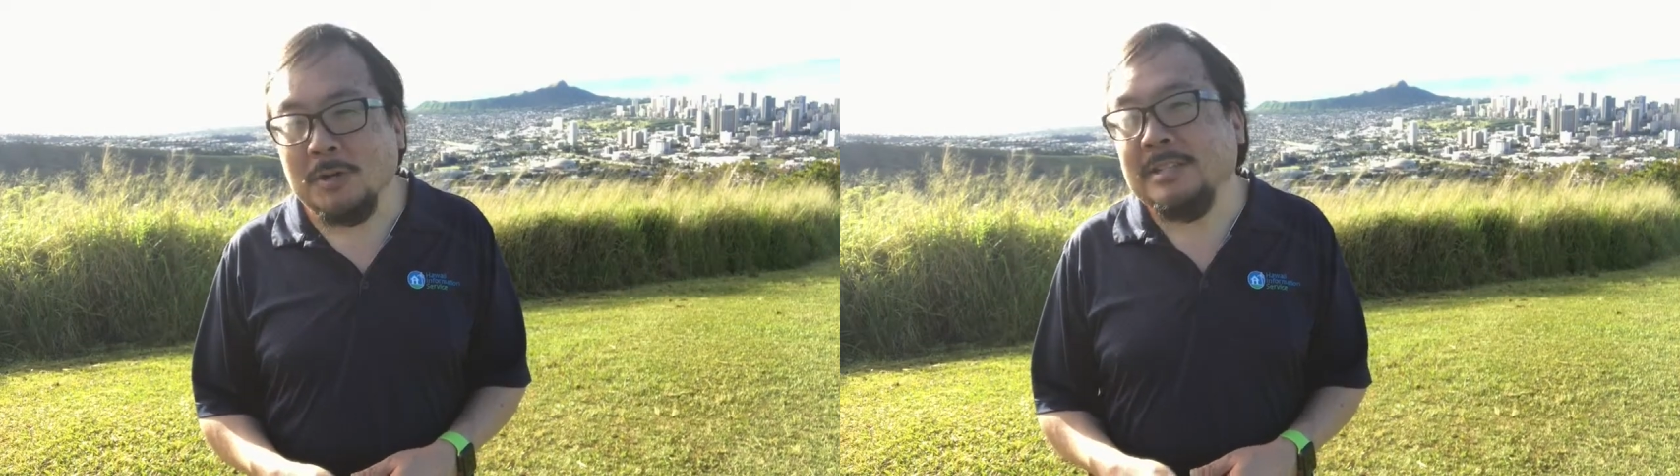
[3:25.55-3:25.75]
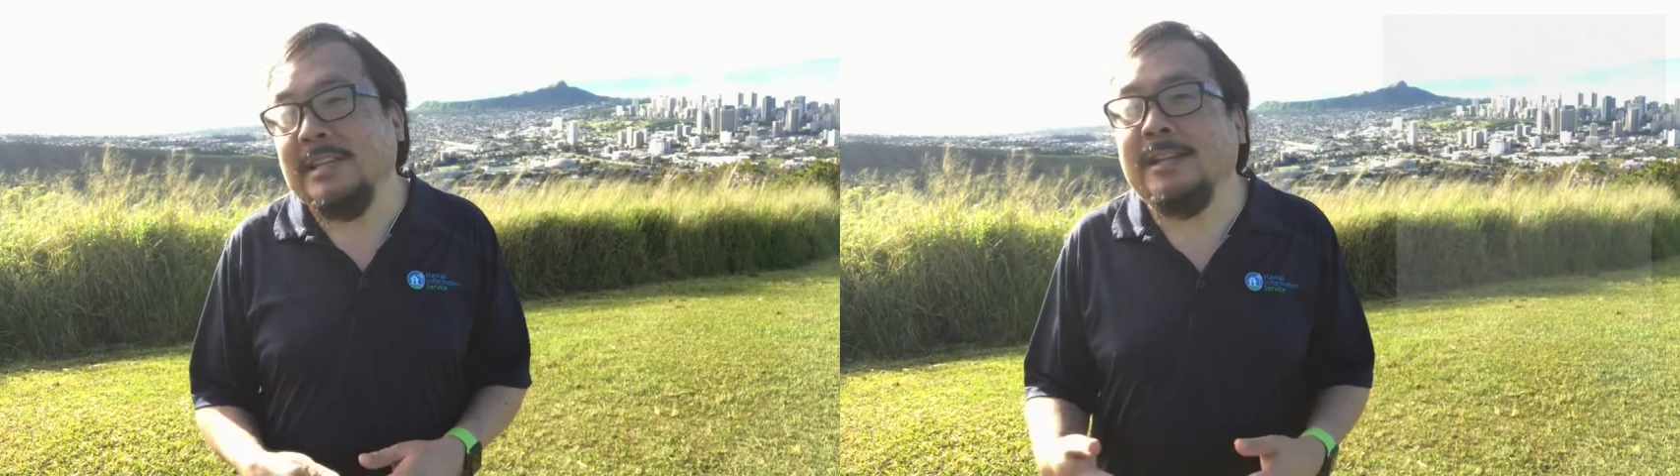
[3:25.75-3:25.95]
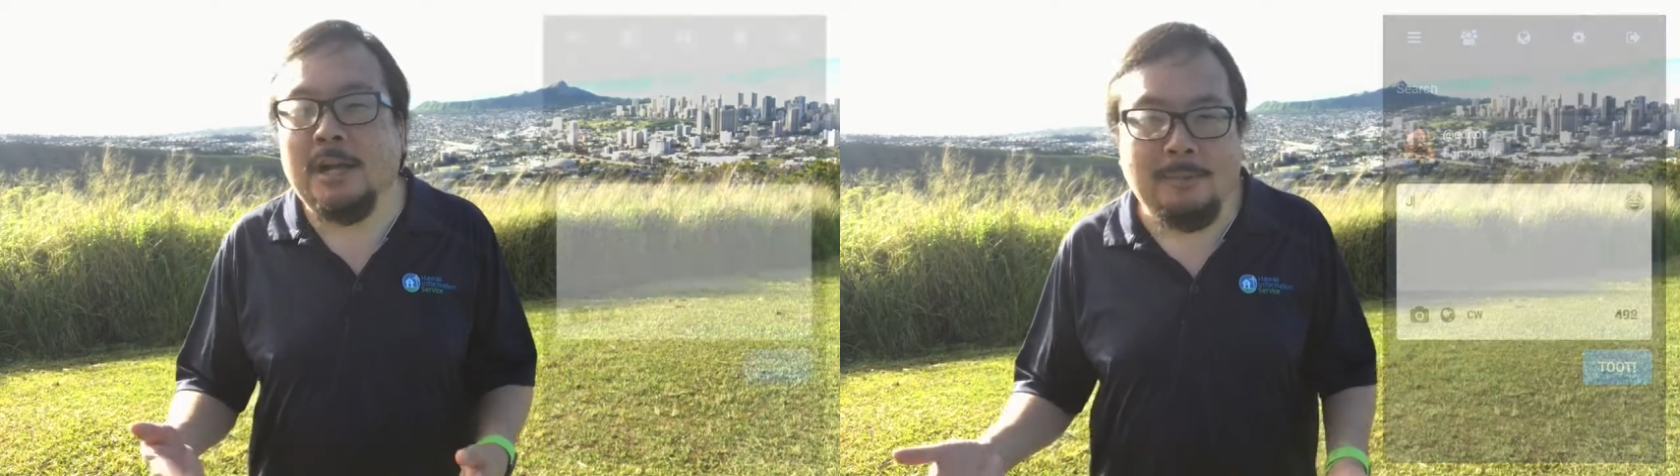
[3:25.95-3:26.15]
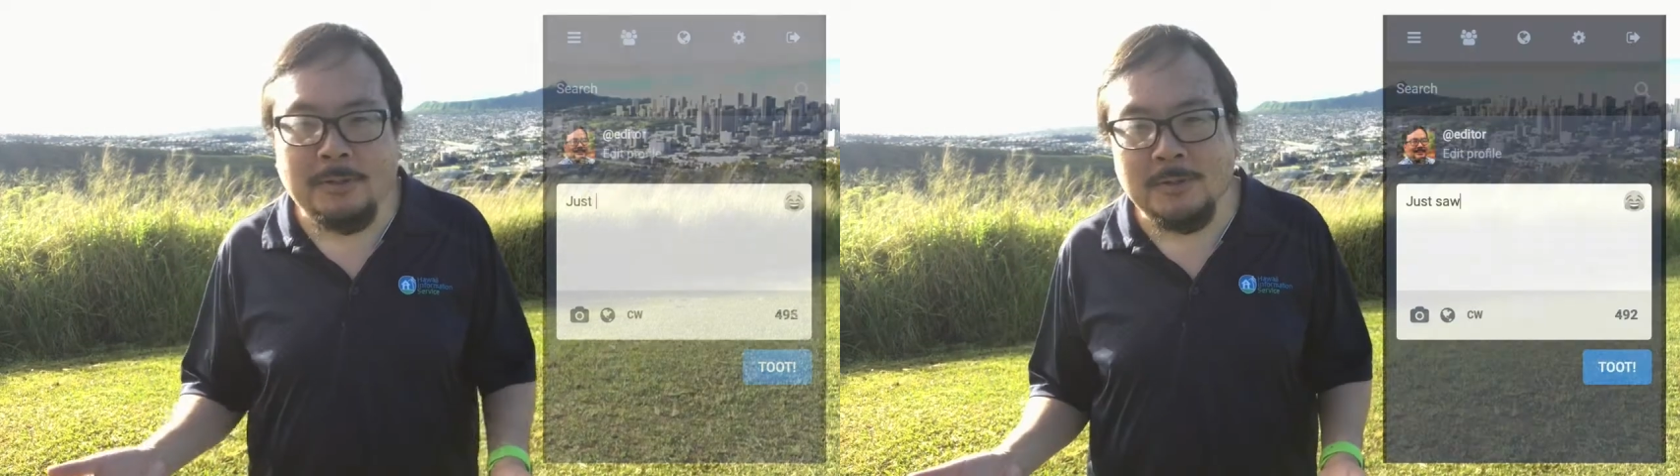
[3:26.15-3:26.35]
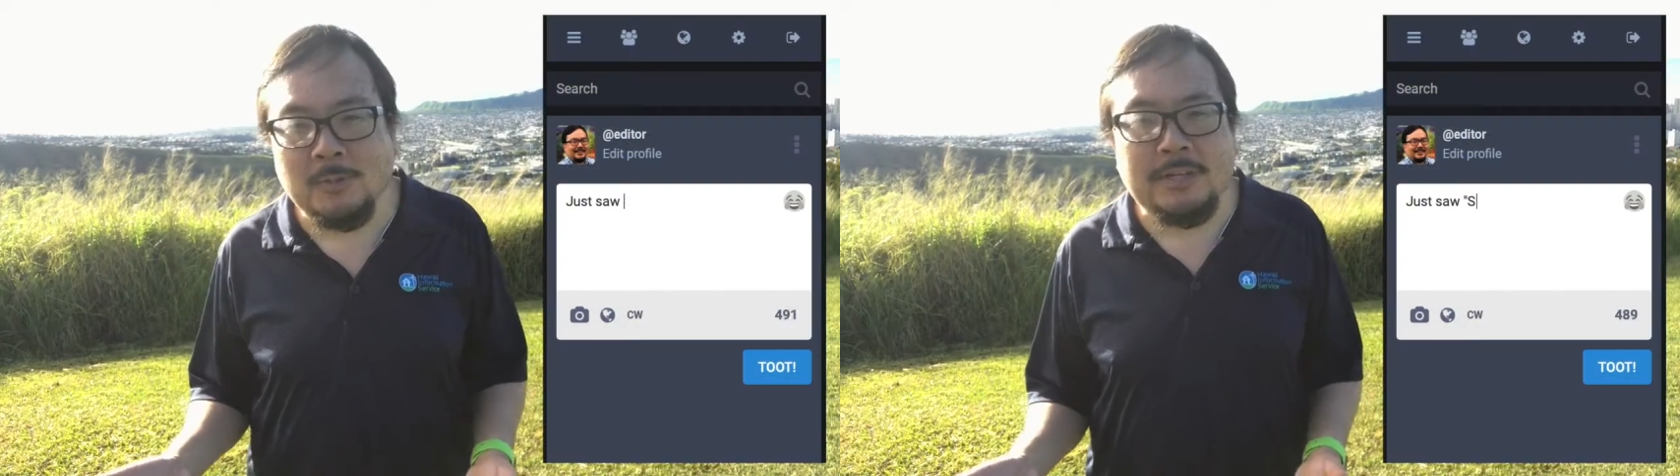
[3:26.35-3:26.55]
or
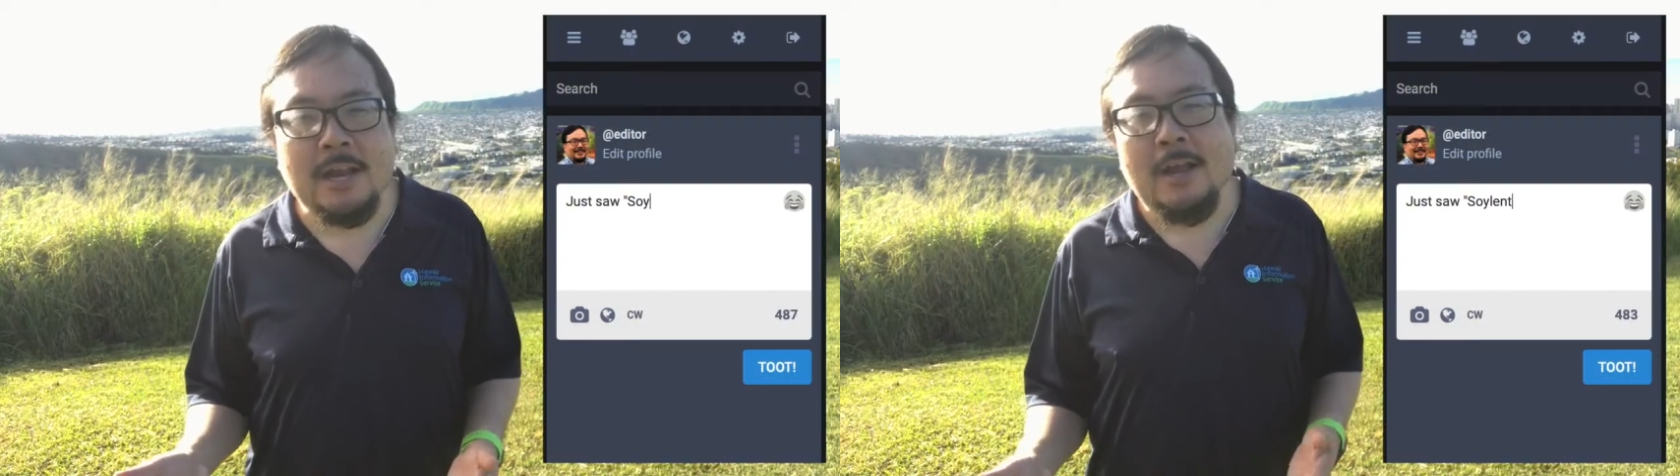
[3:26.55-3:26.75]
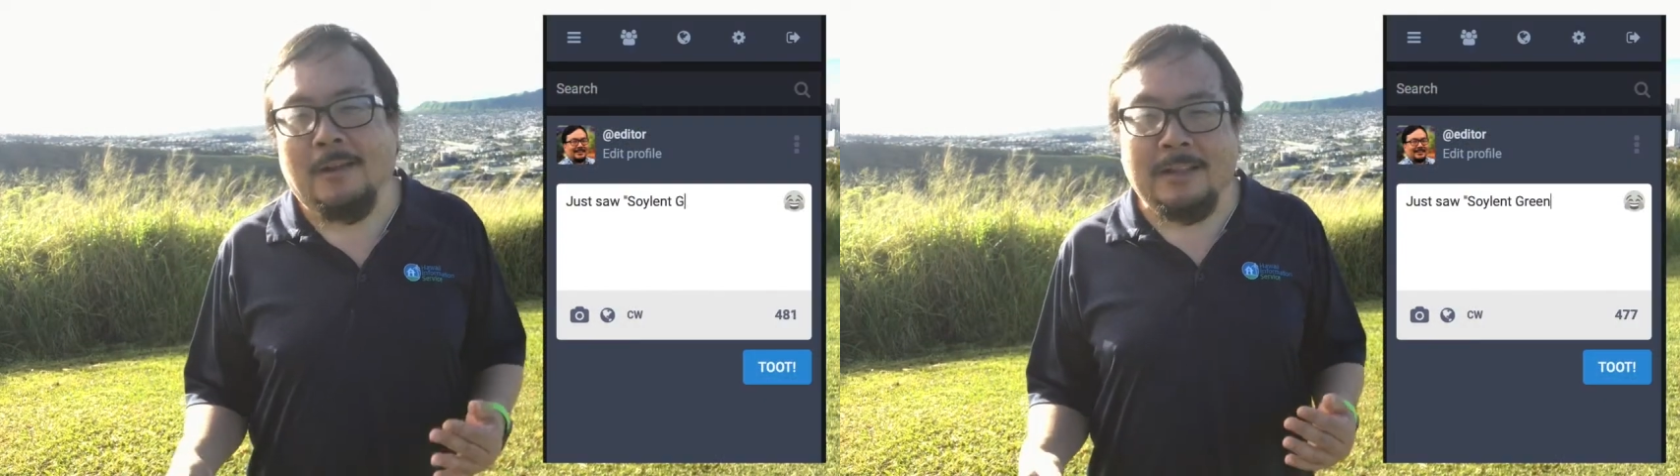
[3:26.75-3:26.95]
CWs, which